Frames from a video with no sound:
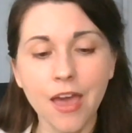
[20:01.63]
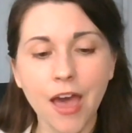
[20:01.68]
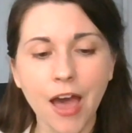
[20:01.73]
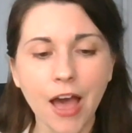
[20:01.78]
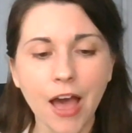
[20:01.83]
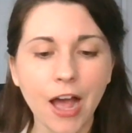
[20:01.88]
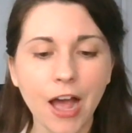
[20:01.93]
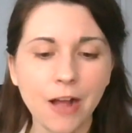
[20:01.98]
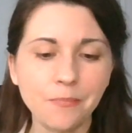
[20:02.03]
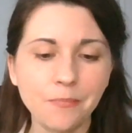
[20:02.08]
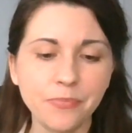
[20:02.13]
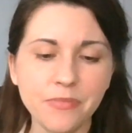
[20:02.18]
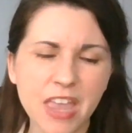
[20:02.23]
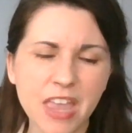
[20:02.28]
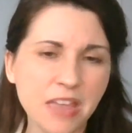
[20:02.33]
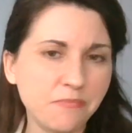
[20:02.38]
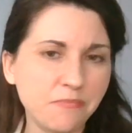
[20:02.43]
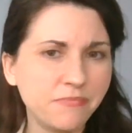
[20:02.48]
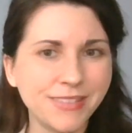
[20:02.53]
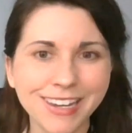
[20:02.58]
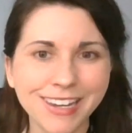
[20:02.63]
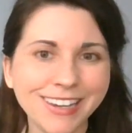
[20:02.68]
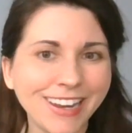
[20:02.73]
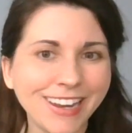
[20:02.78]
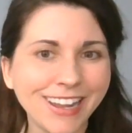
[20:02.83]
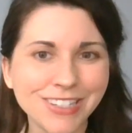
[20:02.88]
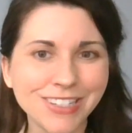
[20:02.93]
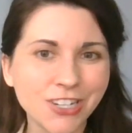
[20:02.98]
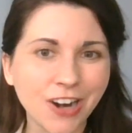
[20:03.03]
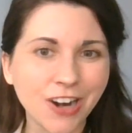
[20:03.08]
It didn't
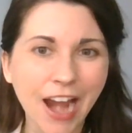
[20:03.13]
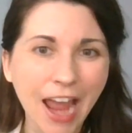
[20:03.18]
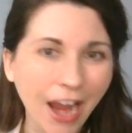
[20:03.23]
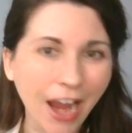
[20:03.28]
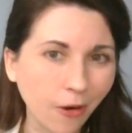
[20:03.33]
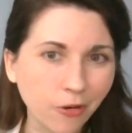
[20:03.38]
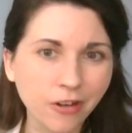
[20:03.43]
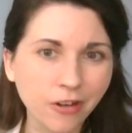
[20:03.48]
enter our